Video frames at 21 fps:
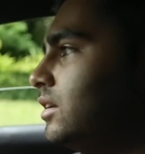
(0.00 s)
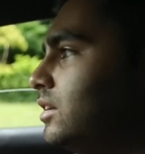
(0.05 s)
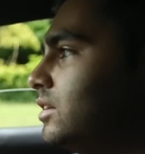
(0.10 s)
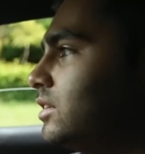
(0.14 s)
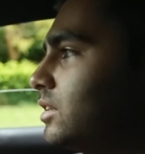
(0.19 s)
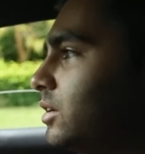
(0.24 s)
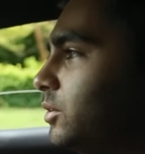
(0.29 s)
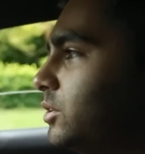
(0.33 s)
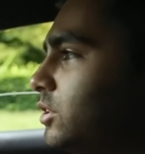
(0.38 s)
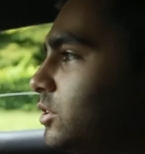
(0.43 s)

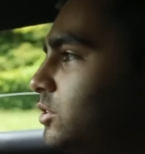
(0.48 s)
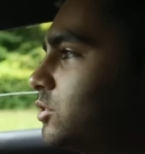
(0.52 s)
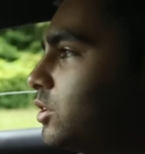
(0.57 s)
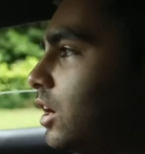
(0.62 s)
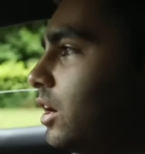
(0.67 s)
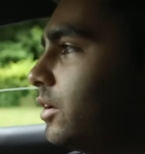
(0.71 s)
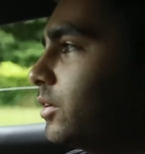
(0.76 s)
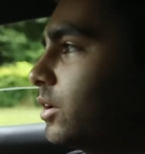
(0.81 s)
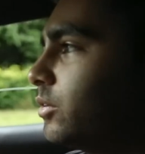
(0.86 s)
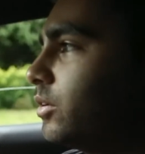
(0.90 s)
So we're just
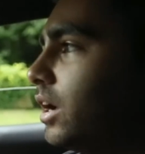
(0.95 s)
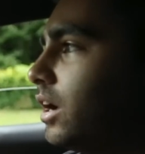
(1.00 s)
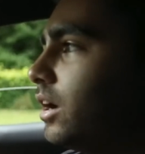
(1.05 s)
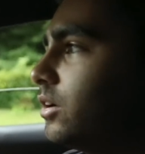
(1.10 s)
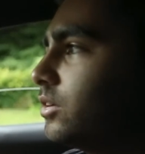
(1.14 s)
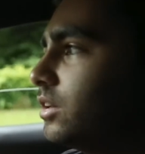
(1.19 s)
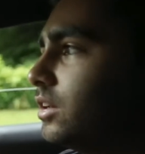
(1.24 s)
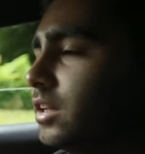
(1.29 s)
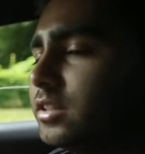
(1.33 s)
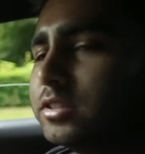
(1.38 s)
driving
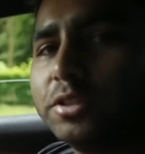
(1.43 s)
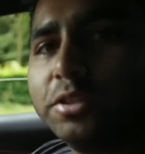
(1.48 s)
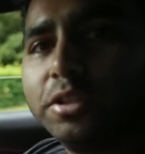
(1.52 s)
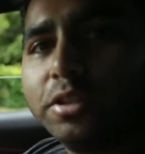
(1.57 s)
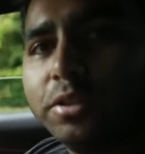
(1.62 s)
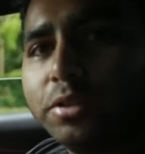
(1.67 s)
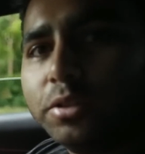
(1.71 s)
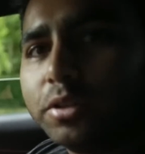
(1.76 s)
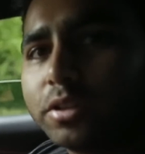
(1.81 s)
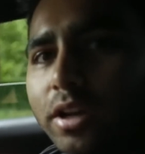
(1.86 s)
around, and as you
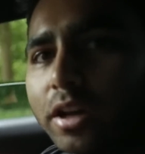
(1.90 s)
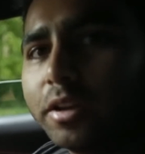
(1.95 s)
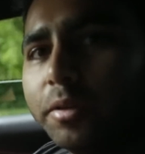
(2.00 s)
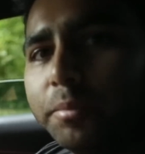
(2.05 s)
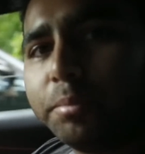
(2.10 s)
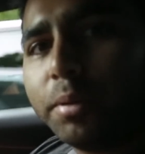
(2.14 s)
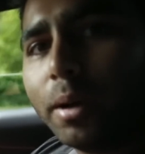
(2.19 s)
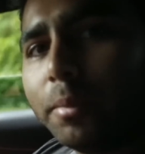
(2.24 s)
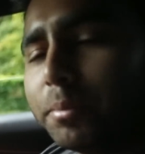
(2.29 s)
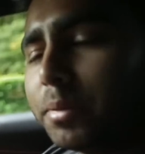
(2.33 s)
do, you kind
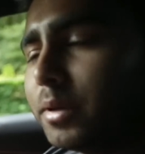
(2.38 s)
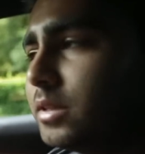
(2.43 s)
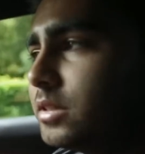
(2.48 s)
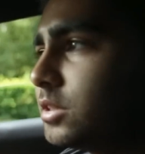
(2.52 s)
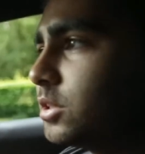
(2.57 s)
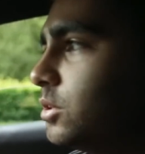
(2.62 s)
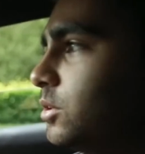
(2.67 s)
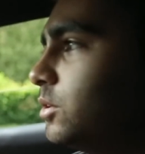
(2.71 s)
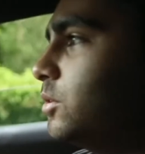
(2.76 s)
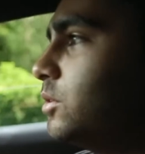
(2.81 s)
of bump
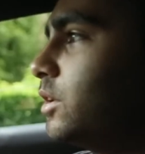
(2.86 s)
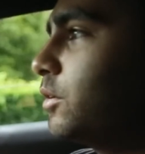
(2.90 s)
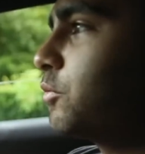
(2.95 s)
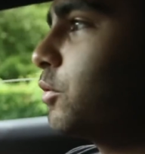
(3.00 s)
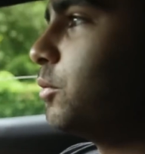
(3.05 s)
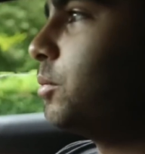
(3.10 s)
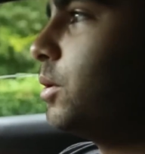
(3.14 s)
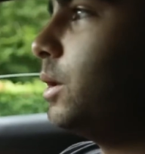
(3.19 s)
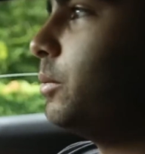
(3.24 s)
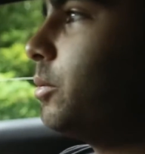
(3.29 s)
into
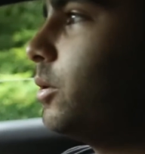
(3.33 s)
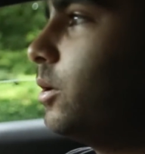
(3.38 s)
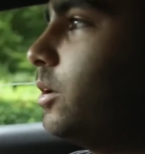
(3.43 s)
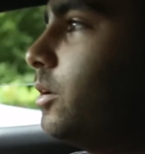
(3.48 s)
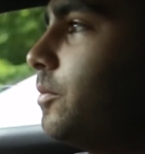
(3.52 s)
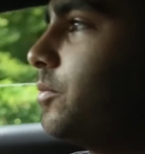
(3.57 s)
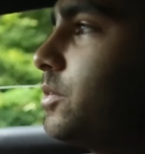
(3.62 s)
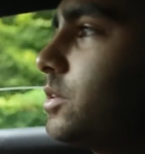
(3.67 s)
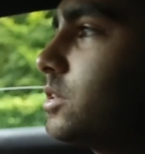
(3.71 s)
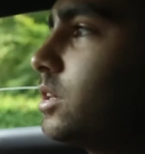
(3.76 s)
different
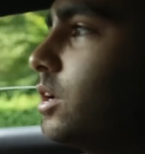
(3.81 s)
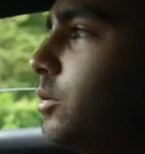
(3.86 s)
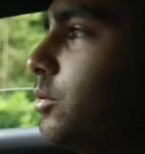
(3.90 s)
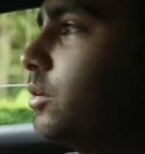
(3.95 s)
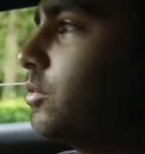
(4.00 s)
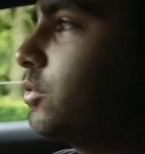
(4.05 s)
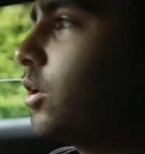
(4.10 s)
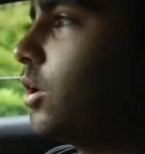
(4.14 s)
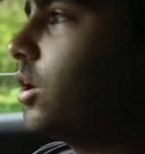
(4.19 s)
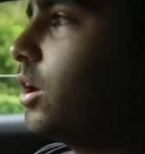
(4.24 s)
people. So
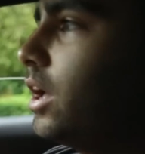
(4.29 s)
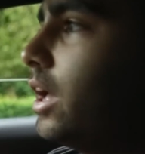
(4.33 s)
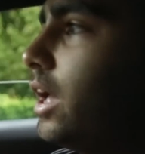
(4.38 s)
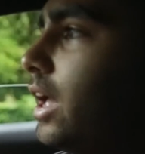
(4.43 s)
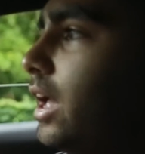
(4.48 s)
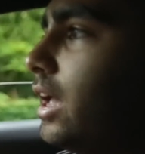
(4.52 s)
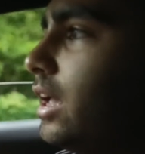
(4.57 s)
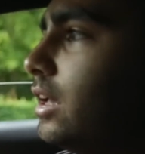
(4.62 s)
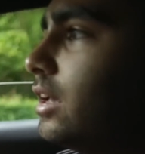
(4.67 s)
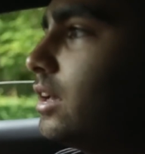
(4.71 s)
we've got
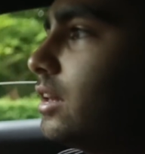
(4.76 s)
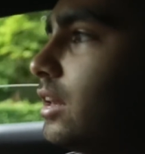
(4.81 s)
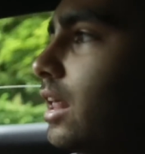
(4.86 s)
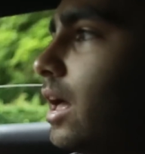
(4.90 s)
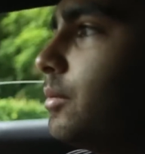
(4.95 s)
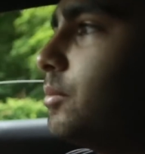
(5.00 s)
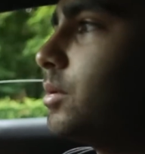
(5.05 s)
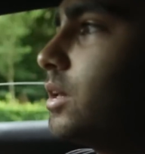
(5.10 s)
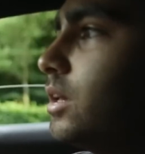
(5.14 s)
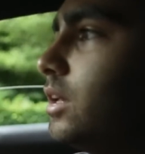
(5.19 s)
a
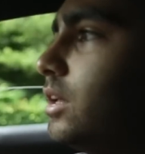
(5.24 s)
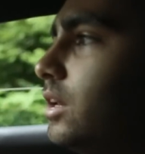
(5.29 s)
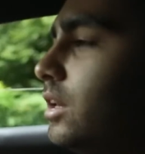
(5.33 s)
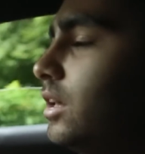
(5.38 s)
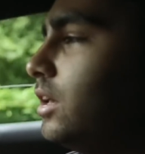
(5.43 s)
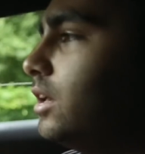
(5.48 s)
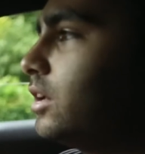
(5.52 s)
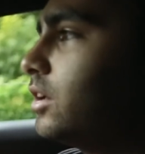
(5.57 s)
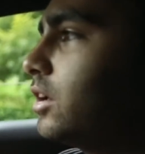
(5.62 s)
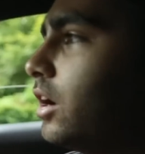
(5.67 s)

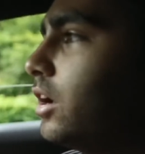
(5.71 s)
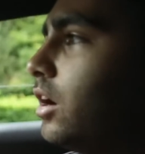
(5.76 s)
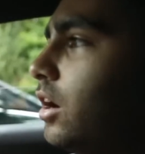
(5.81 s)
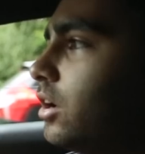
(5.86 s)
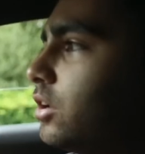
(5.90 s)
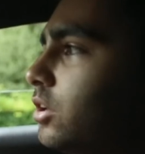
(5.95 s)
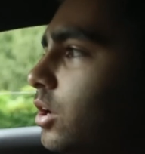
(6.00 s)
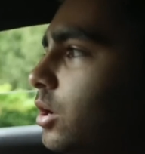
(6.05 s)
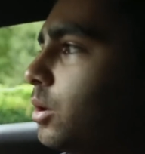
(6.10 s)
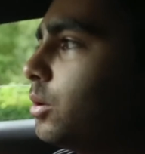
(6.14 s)
Lamborghini
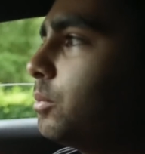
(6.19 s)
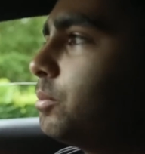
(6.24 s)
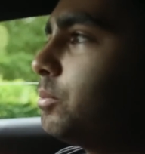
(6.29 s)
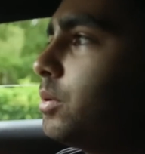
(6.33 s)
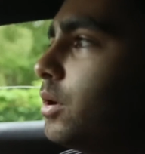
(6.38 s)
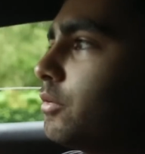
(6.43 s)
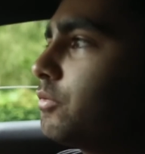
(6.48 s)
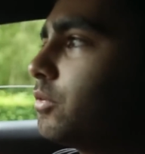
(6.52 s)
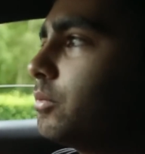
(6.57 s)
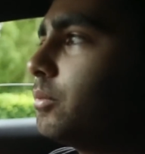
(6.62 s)
Gallardo
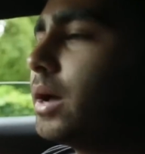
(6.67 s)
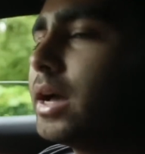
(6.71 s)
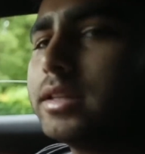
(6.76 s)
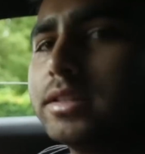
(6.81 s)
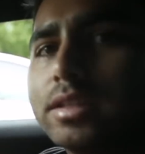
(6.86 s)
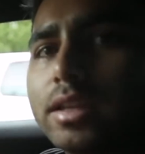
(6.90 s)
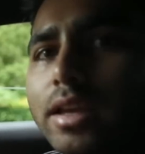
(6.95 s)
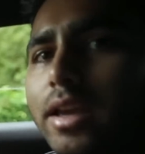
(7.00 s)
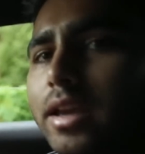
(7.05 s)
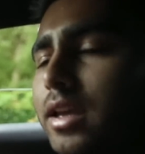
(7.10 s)

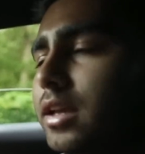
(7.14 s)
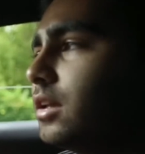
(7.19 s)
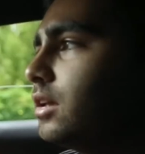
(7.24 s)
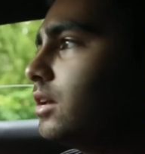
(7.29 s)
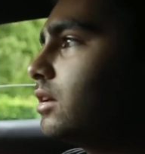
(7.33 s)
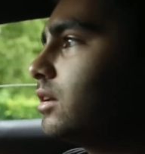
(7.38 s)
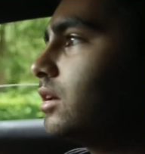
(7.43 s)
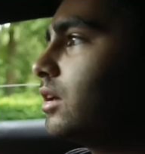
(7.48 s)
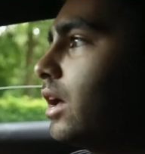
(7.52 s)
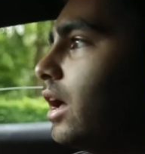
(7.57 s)
Performante,
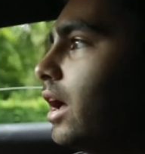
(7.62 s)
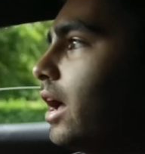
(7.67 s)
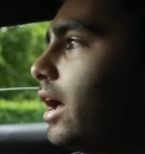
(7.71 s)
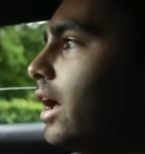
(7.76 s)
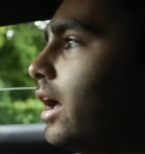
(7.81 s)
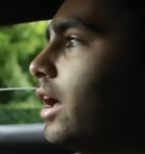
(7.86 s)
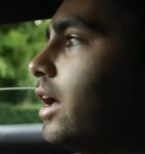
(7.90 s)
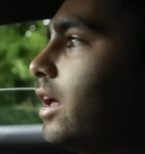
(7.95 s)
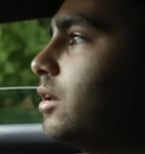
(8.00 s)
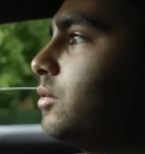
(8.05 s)

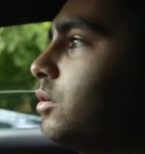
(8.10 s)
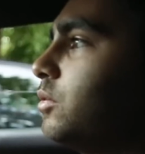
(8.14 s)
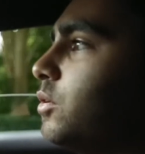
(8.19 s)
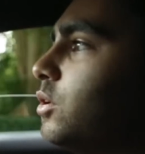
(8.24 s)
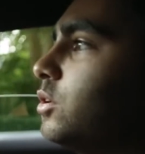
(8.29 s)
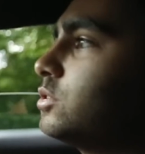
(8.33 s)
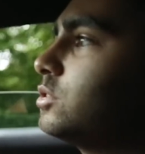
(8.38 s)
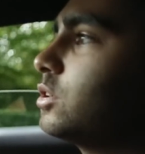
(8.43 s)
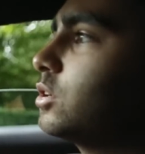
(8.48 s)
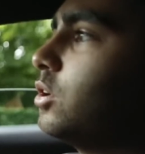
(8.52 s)
and we've
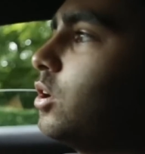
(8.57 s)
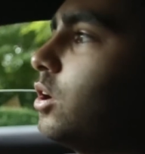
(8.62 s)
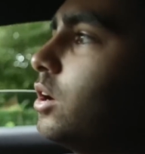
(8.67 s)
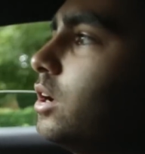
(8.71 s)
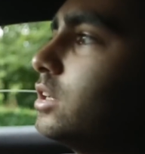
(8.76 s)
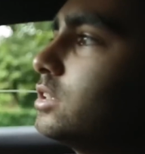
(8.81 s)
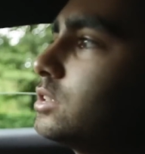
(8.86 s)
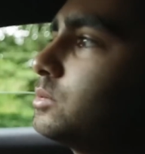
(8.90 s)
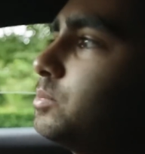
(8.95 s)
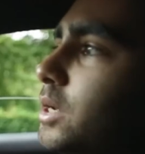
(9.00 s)
also
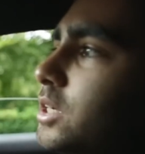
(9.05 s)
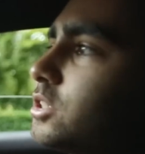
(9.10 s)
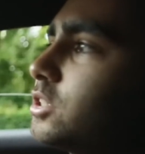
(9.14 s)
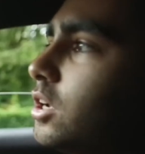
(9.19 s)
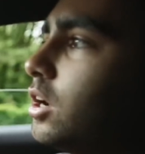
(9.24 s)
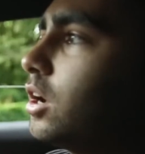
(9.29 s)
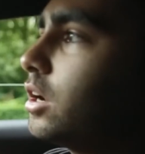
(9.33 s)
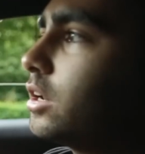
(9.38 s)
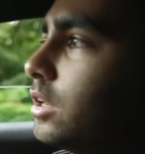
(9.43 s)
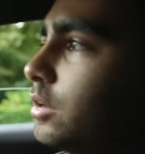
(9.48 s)
got a
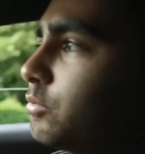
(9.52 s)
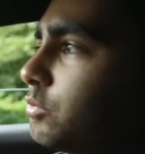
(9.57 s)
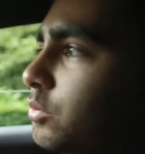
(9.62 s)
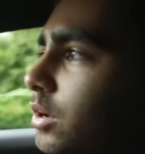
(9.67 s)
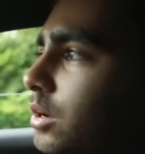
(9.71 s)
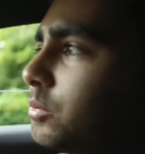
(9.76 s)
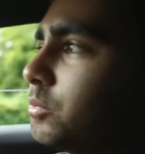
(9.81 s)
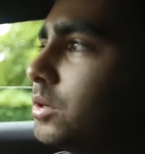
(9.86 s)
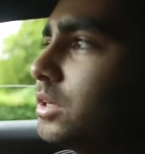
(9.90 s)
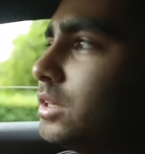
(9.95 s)
Speciale in
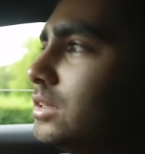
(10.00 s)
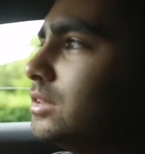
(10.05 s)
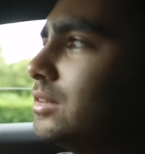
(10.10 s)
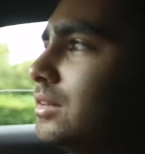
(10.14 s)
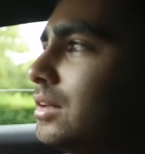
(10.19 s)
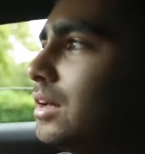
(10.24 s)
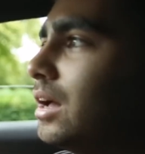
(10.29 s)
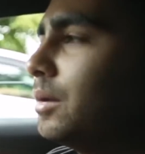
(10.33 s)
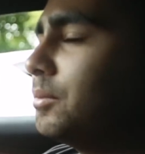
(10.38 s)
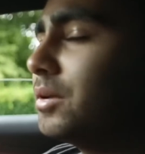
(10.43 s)
front with,
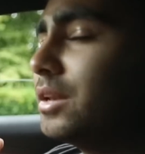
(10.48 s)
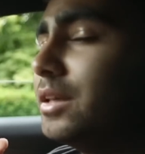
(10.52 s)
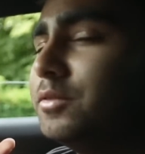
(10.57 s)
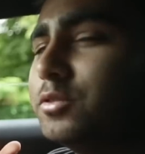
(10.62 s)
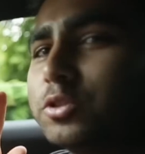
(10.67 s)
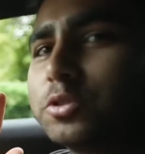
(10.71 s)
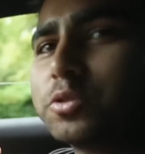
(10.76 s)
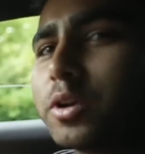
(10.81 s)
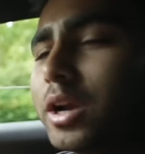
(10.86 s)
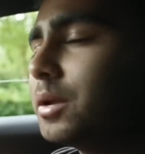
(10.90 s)
I
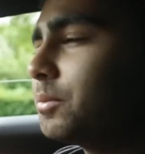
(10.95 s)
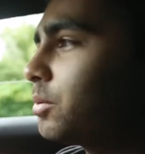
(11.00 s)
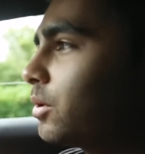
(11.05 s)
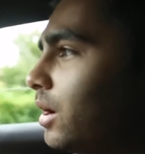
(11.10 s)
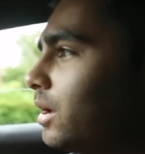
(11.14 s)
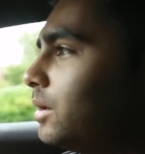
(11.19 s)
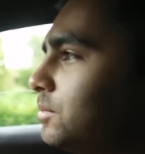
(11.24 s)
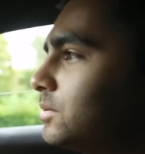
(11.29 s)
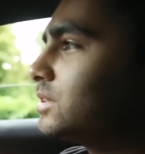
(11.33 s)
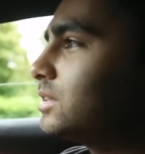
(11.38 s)
believe, straight
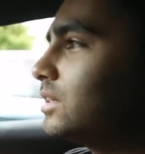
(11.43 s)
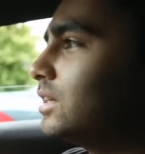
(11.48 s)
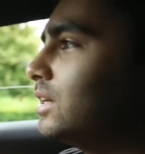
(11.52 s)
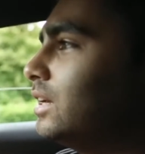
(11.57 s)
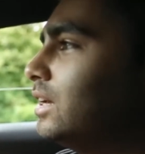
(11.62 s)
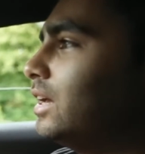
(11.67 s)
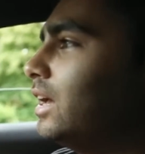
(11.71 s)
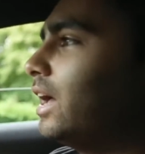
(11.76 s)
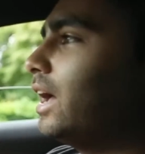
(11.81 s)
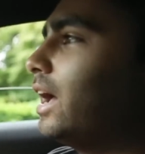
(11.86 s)
pipes,
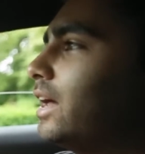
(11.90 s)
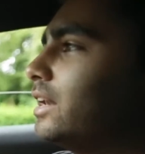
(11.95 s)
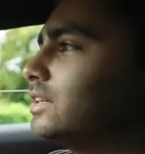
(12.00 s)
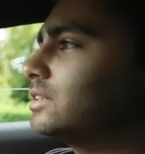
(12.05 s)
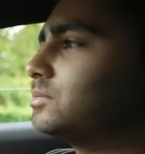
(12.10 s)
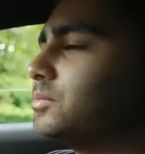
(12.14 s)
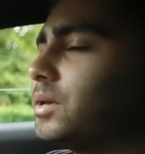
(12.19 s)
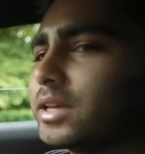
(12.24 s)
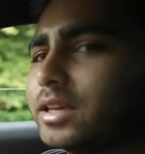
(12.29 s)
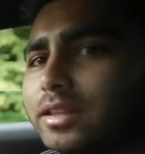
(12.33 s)
and
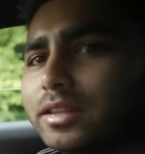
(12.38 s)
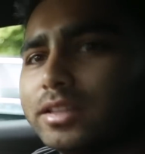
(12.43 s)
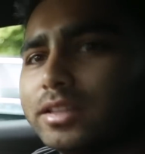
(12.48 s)
it's making